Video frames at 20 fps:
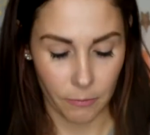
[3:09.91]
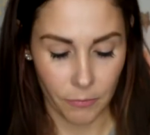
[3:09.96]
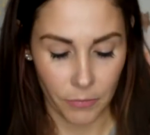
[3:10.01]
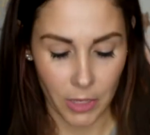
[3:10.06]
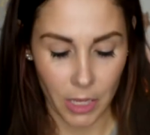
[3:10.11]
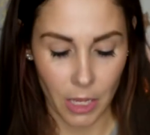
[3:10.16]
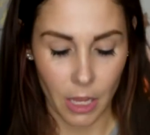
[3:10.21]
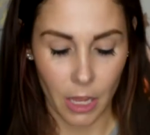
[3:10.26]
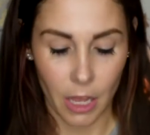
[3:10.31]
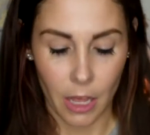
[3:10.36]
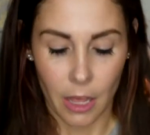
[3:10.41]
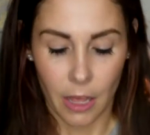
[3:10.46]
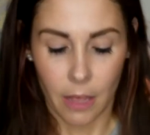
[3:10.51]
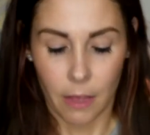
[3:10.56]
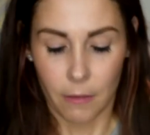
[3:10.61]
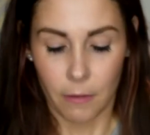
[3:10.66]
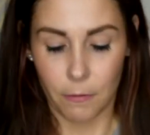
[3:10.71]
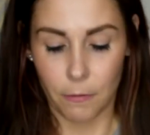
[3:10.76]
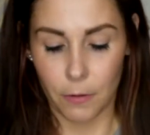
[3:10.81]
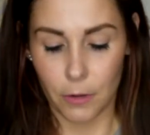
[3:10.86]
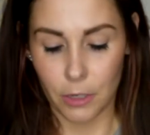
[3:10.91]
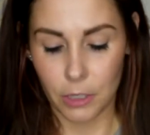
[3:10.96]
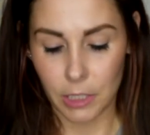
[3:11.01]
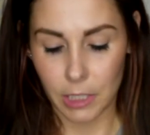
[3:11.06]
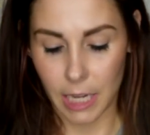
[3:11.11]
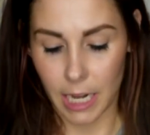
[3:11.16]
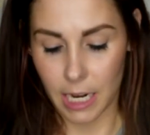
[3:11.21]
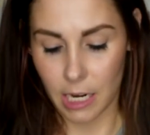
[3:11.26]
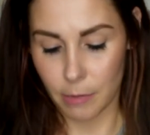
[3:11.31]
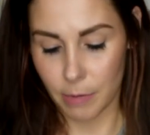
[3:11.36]

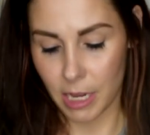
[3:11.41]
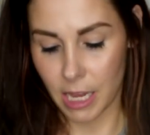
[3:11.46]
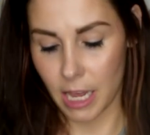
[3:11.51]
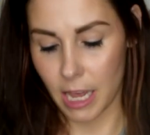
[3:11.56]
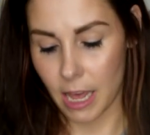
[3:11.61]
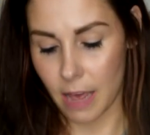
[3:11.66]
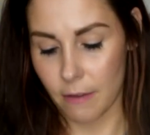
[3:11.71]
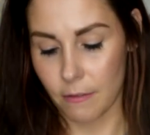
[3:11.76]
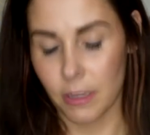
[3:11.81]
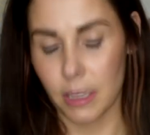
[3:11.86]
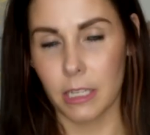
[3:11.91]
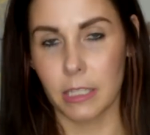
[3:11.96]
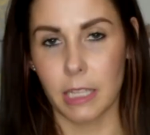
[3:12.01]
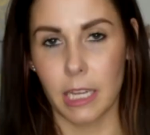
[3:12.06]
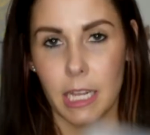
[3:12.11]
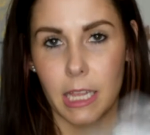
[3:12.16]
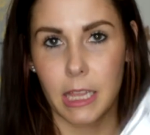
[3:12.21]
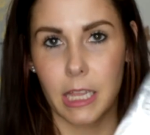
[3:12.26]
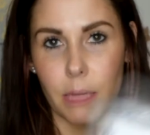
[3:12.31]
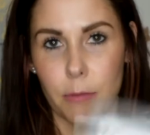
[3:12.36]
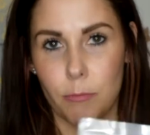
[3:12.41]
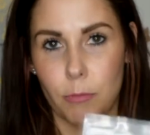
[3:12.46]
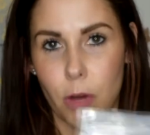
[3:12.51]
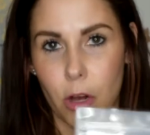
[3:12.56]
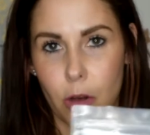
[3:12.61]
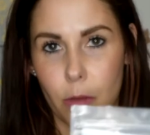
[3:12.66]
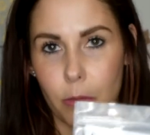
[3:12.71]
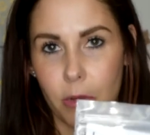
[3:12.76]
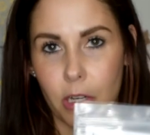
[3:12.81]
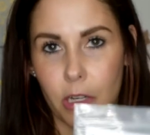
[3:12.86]
First item I have is a lip balm.